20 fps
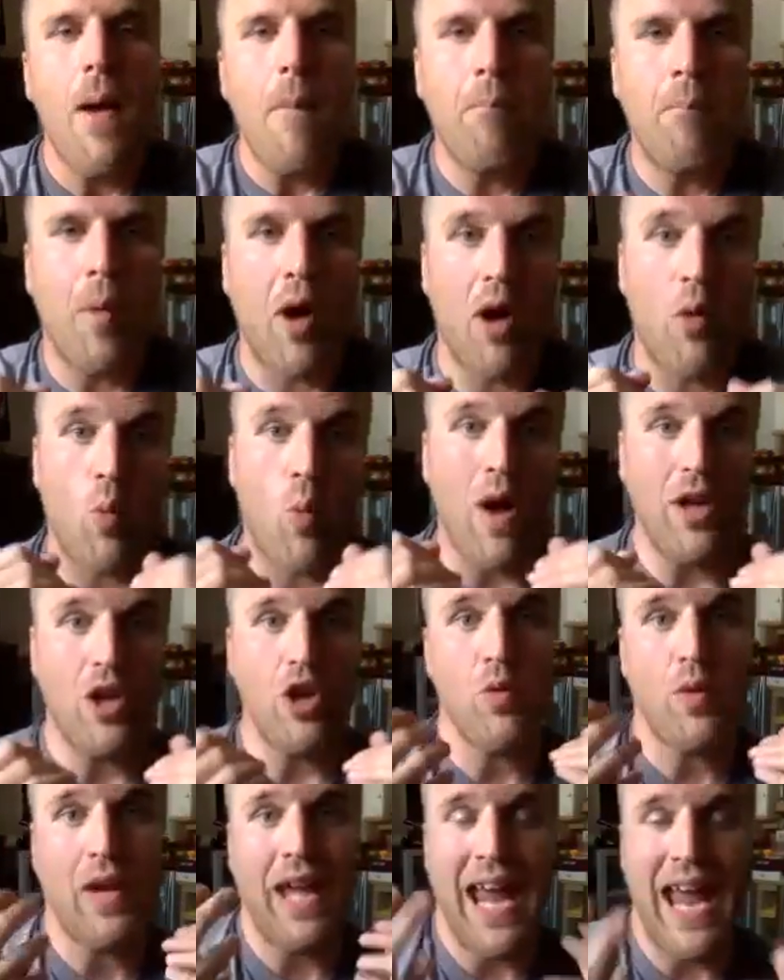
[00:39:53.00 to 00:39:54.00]
But when
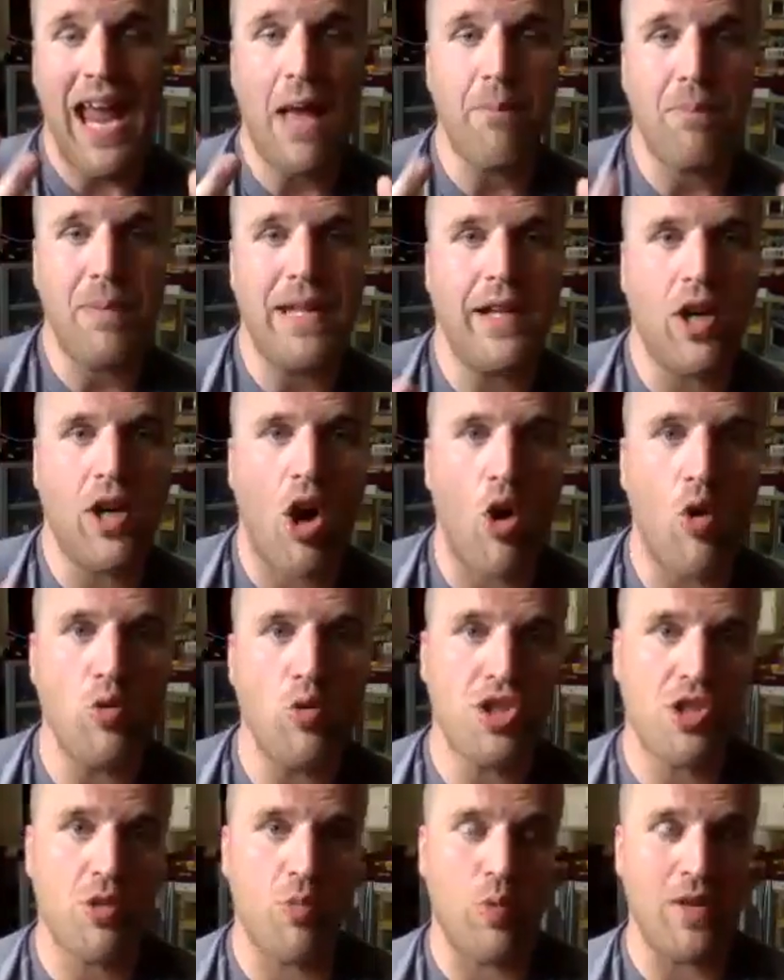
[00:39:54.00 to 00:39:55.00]
you can't be
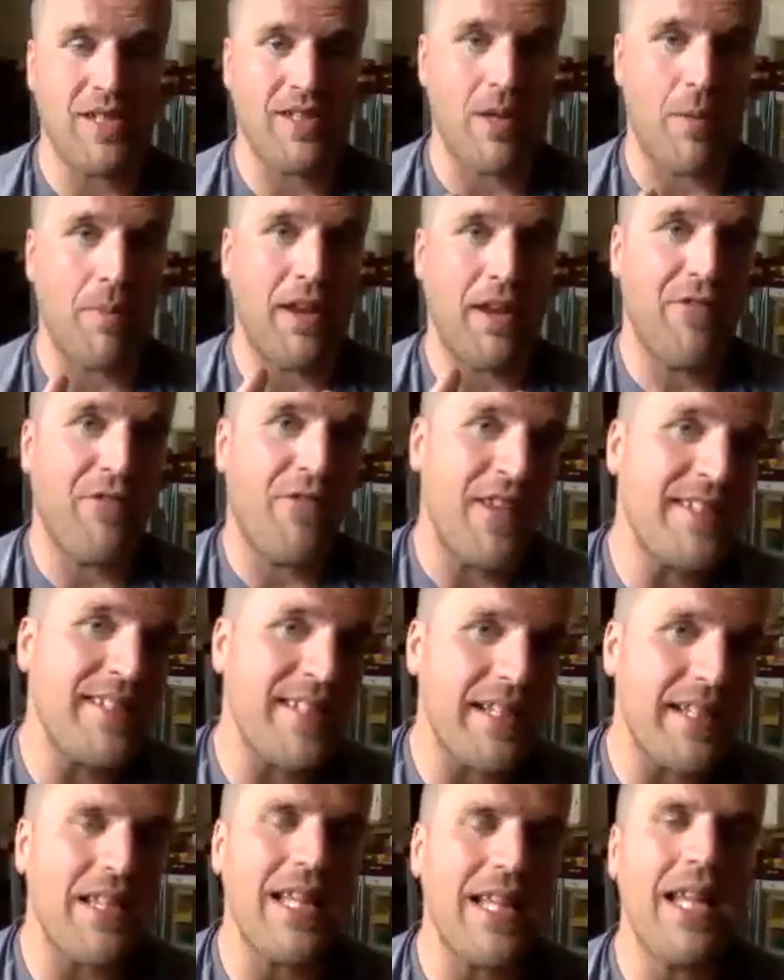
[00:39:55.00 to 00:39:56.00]
coached with somebody
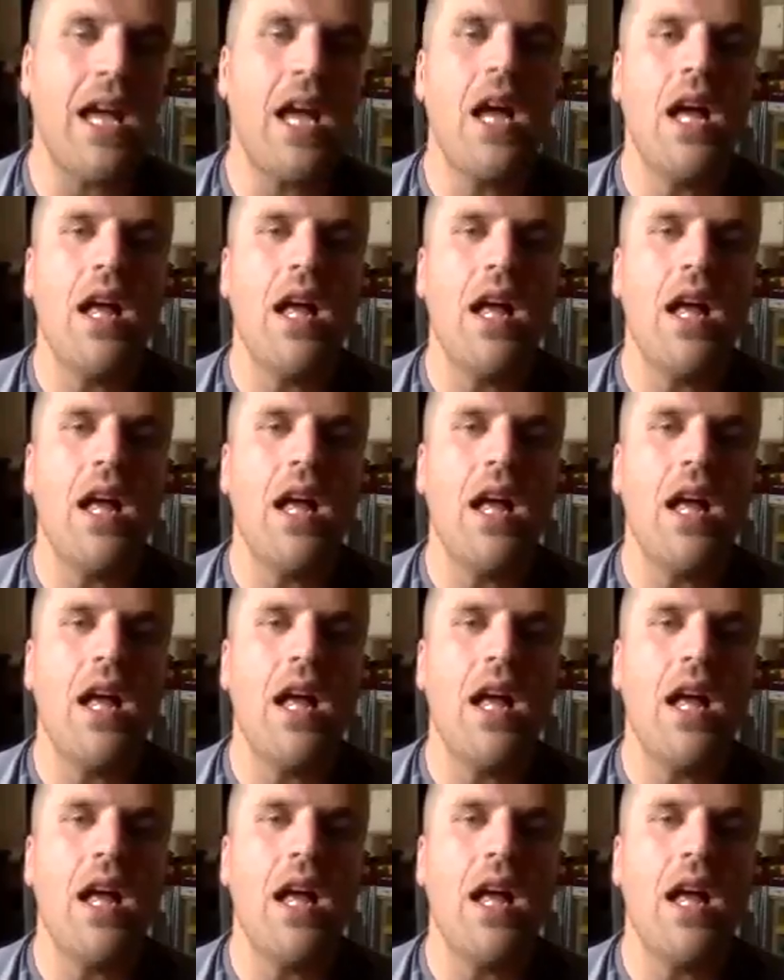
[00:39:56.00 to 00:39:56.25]
physically,